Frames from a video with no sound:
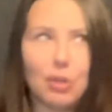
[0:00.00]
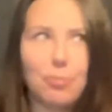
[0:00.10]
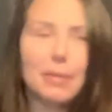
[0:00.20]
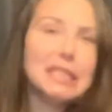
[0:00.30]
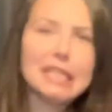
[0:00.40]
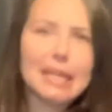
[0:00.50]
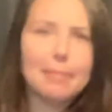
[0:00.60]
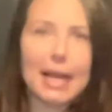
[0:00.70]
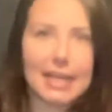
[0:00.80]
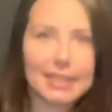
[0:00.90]
Monday
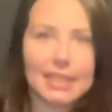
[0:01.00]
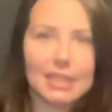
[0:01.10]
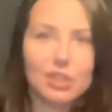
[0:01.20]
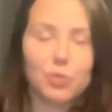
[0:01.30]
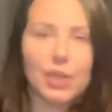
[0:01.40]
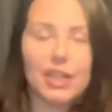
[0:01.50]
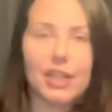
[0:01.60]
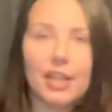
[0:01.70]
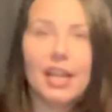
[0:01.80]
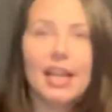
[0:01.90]
Madness,
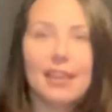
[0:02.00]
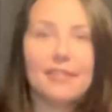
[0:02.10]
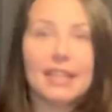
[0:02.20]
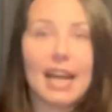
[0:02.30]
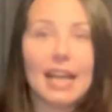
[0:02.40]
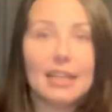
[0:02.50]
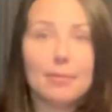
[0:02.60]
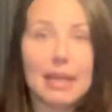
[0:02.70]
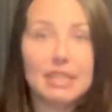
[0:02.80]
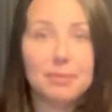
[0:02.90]
where if an item
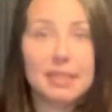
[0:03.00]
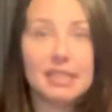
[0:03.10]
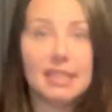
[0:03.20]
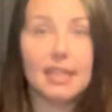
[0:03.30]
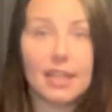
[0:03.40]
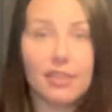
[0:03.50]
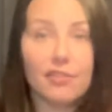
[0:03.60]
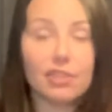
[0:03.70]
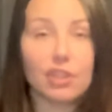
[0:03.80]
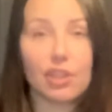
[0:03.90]
has been sitting
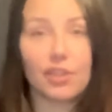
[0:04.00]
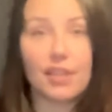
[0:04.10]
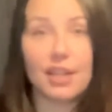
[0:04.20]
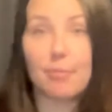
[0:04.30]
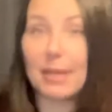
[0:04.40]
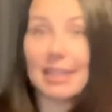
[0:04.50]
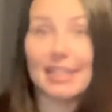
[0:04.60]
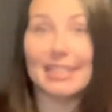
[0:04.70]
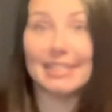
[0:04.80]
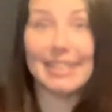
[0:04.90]
for longer than a month
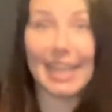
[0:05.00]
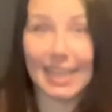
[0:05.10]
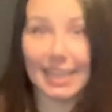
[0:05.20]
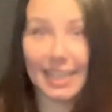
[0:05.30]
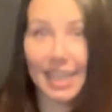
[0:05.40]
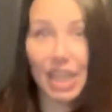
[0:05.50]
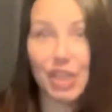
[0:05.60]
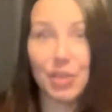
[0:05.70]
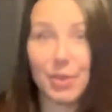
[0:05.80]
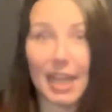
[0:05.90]
and a day,
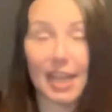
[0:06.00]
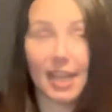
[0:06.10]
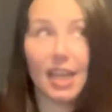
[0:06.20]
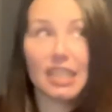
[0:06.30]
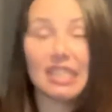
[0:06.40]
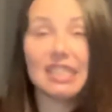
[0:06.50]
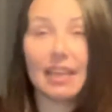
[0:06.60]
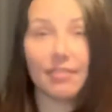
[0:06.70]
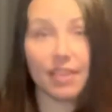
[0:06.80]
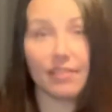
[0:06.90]
you get
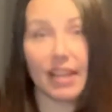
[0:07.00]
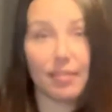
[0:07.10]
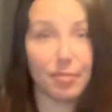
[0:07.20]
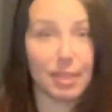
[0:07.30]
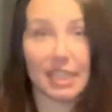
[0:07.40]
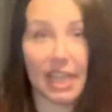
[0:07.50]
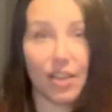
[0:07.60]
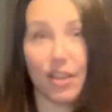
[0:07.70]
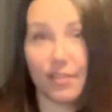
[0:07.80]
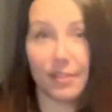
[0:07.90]
75%
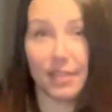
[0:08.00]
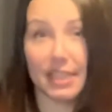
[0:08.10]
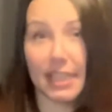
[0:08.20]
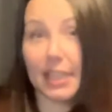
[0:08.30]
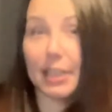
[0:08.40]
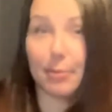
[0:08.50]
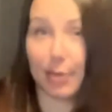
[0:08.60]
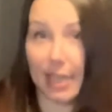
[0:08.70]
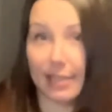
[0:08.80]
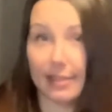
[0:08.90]
off of the ticketed
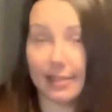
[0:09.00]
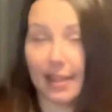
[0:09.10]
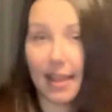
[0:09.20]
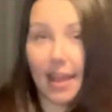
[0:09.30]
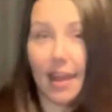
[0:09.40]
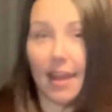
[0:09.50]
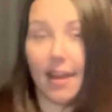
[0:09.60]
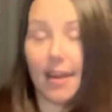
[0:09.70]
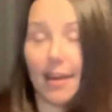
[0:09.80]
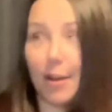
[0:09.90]
price.
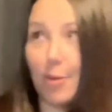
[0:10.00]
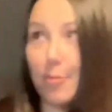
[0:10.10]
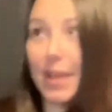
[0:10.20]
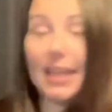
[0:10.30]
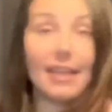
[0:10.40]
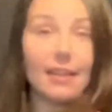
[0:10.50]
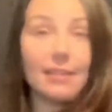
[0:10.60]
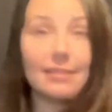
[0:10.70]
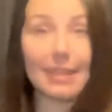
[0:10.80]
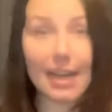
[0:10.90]
And
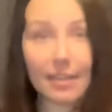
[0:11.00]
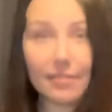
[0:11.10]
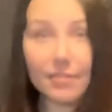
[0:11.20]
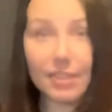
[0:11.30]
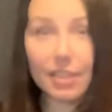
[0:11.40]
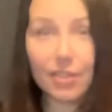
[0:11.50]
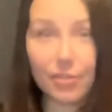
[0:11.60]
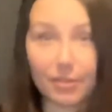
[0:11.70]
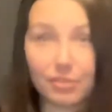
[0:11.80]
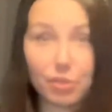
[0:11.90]
a lot of
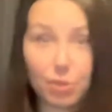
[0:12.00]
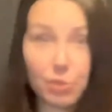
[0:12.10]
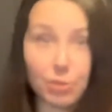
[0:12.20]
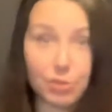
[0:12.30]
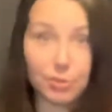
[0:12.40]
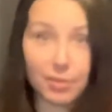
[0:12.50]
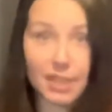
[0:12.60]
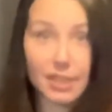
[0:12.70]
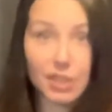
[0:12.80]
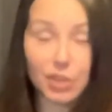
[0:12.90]
thrift stores will do
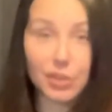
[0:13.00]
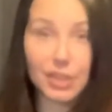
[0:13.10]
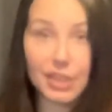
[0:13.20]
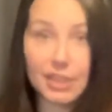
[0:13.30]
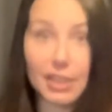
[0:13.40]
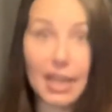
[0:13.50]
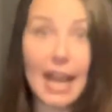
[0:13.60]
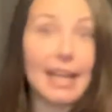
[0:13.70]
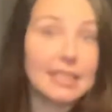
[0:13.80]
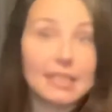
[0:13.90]
this, so you need to
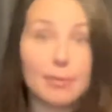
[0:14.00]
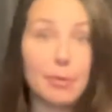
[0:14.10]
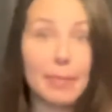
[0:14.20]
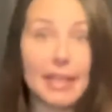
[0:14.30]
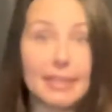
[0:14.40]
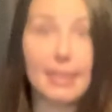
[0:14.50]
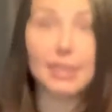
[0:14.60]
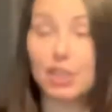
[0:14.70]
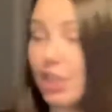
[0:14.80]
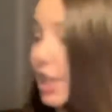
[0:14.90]
ask them and pay attention.